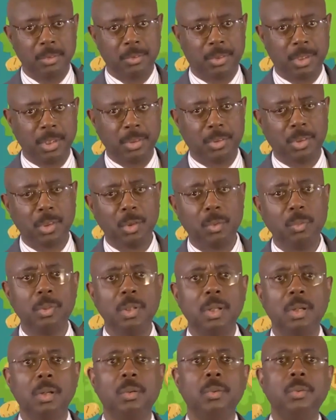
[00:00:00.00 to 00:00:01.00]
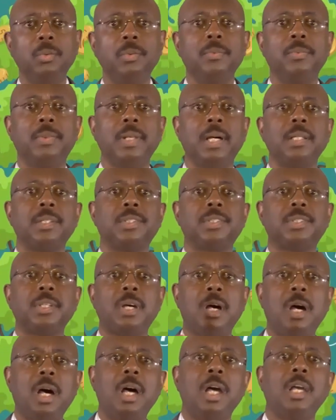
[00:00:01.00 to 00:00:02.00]
Did you know that
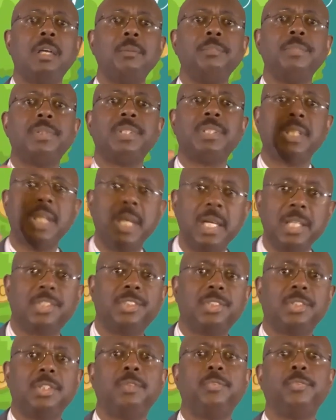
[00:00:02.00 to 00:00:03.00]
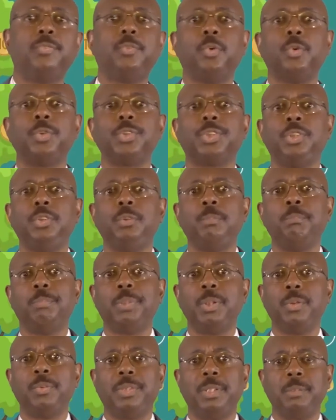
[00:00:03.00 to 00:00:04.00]
time tested fortune
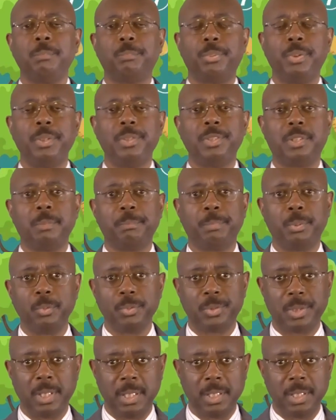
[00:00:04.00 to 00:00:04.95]
building principles